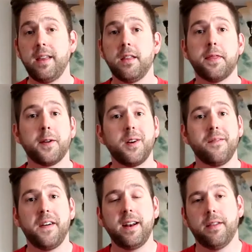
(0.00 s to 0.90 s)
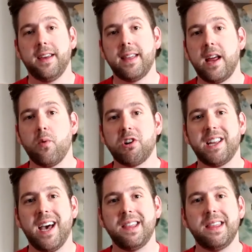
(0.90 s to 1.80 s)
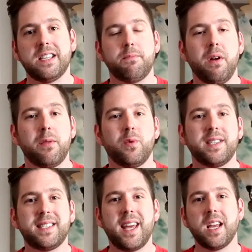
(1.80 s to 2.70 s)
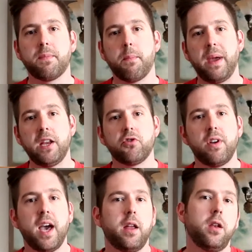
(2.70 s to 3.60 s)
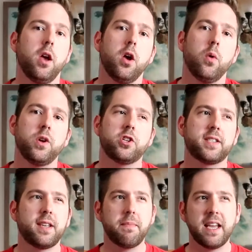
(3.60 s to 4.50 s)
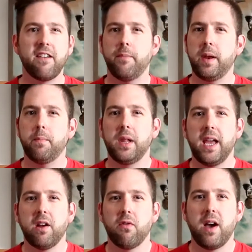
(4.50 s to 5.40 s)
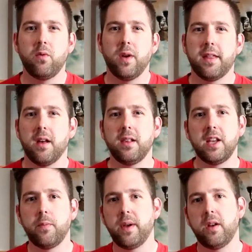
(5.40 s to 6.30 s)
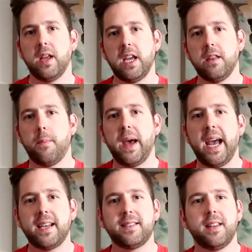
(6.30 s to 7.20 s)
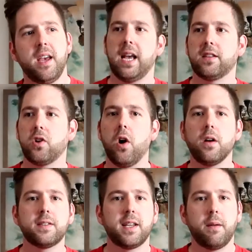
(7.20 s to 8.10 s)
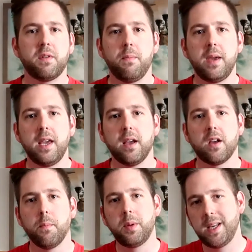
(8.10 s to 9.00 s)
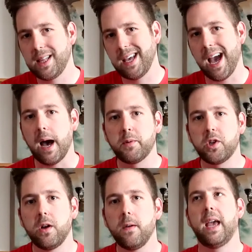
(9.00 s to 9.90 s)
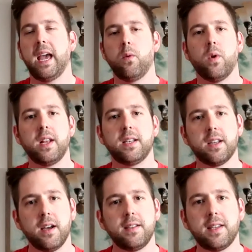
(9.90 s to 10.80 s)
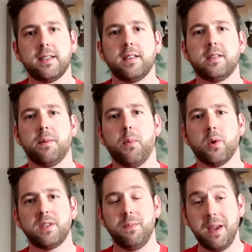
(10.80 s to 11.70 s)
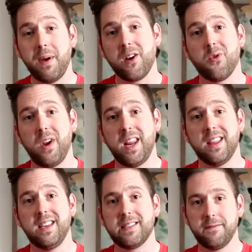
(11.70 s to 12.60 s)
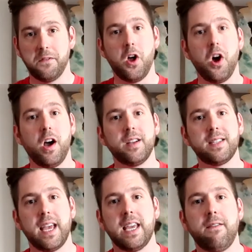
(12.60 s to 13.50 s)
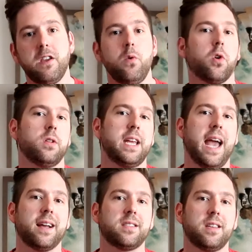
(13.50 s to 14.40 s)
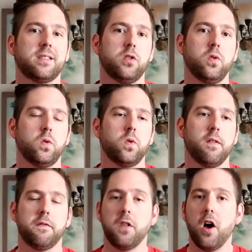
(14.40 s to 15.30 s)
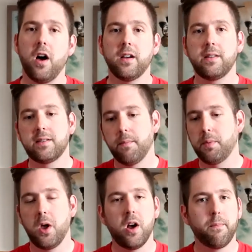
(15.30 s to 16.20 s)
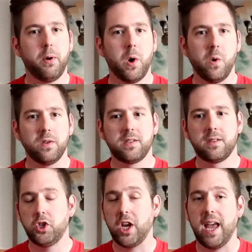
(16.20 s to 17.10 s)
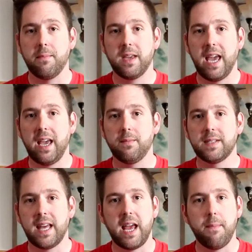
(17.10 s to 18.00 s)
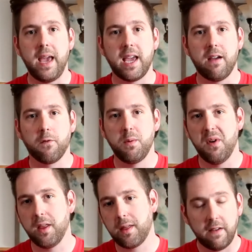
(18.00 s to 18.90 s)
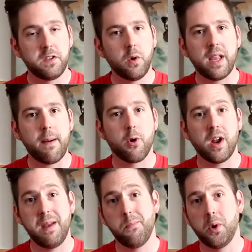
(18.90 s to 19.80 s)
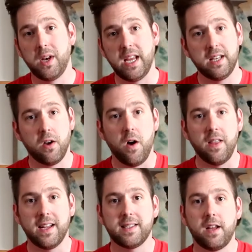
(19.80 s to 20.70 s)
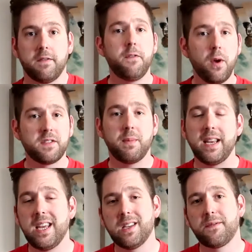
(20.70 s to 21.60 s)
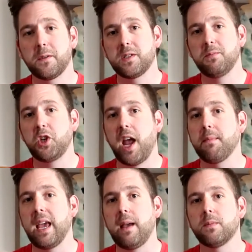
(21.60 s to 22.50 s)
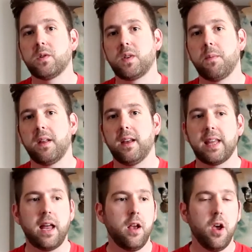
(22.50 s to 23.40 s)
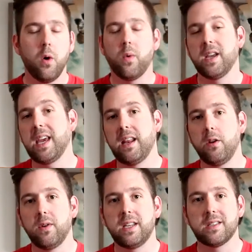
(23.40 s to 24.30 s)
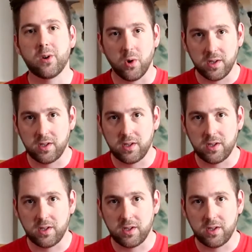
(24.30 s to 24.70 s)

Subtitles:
then the third and final thing that I worked on this month was setting up the Patreon, which is something I've been playing around with a little bit in the past, It's all set up to be completely optional, and what it does is it supports me by creating these vlogs and giving you early access to vlogs, blog posts, jam games that I make every month. Gives you a lot more input into all that stuff. If you have some ideas for some jam games or something like that, want to get into a Discord